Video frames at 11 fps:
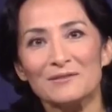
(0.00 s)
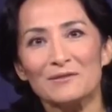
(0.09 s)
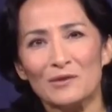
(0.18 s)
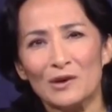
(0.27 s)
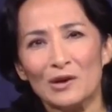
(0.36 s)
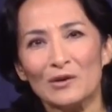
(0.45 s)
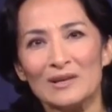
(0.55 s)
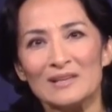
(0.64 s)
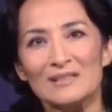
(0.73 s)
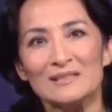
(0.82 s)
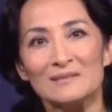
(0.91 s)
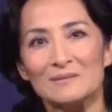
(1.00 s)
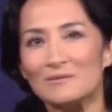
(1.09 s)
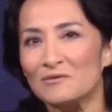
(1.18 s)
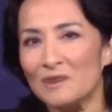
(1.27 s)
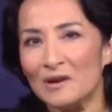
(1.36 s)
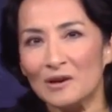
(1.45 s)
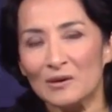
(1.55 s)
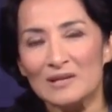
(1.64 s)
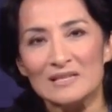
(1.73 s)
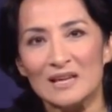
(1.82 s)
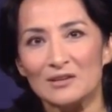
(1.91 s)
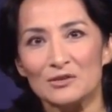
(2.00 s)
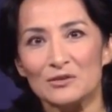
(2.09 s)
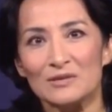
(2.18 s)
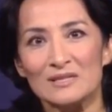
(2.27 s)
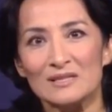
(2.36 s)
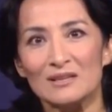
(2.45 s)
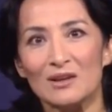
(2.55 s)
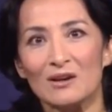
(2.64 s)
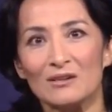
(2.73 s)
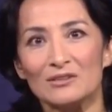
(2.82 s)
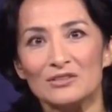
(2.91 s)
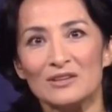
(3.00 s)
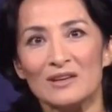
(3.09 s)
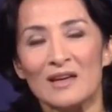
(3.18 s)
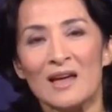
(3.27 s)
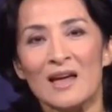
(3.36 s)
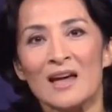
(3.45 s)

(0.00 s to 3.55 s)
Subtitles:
is a very, very dangerous ideology.